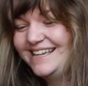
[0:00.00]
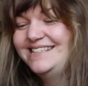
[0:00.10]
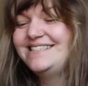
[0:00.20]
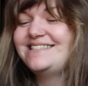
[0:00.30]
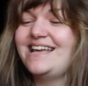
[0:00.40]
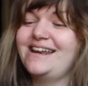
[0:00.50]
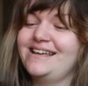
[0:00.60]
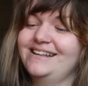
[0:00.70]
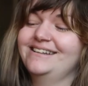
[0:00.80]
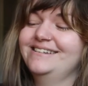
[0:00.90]
he said
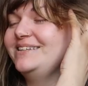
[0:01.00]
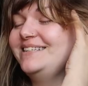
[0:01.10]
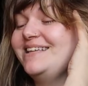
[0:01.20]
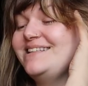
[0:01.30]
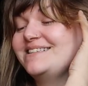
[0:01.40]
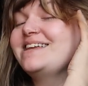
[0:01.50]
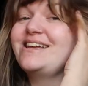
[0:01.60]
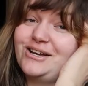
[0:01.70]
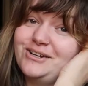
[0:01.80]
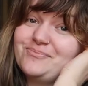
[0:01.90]
it. it. it's
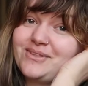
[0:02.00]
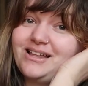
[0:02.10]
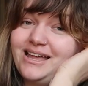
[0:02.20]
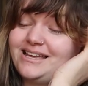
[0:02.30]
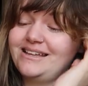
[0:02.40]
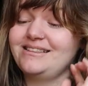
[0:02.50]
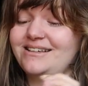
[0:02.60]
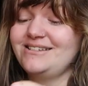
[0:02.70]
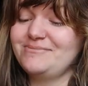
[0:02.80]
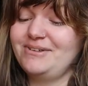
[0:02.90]
getting good i like it
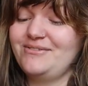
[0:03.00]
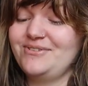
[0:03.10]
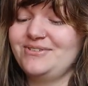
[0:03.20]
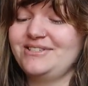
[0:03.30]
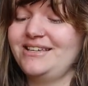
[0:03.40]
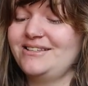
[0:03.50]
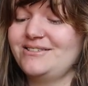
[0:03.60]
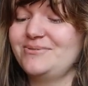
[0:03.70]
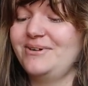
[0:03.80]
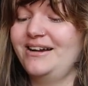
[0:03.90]
there's been a few
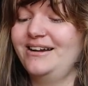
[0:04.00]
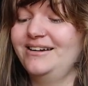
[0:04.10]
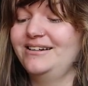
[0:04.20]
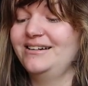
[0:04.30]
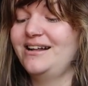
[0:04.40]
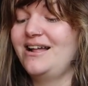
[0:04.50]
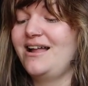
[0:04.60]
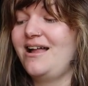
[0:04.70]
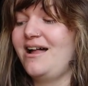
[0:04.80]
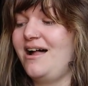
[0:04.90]
scenes where
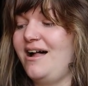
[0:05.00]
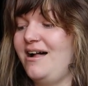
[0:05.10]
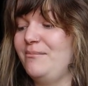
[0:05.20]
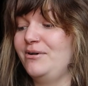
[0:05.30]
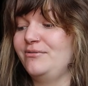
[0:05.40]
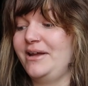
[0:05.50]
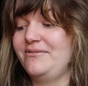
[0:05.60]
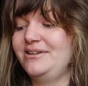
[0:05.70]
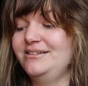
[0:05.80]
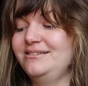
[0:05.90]
um,
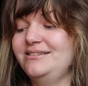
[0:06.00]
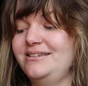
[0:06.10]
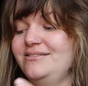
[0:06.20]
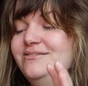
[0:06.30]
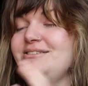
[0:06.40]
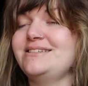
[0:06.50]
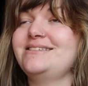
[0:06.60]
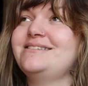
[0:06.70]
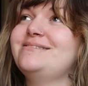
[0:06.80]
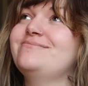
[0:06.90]
Ravyn you
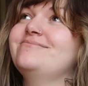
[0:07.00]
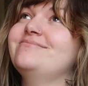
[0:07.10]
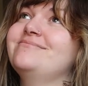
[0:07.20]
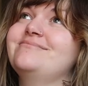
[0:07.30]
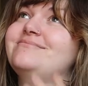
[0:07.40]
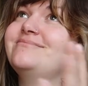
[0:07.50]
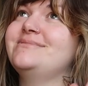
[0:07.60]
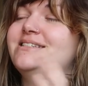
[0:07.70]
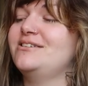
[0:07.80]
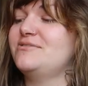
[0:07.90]
just
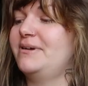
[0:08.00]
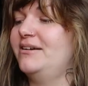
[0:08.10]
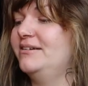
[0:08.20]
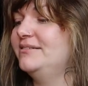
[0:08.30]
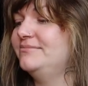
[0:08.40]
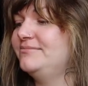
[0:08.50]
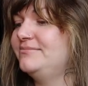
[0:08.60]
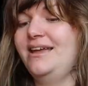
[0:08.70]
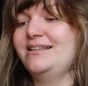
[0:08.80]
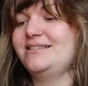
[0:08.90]
steals my heart.
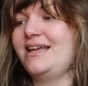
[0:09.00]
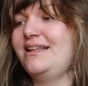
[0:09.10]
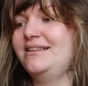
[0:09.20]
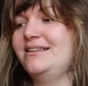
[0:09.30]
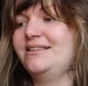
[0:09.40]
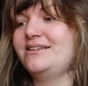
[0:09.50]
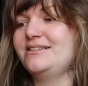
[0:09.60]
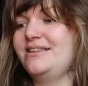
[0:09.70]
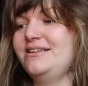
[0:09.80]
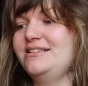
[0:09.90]
It's and there's
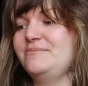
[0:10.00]
nothing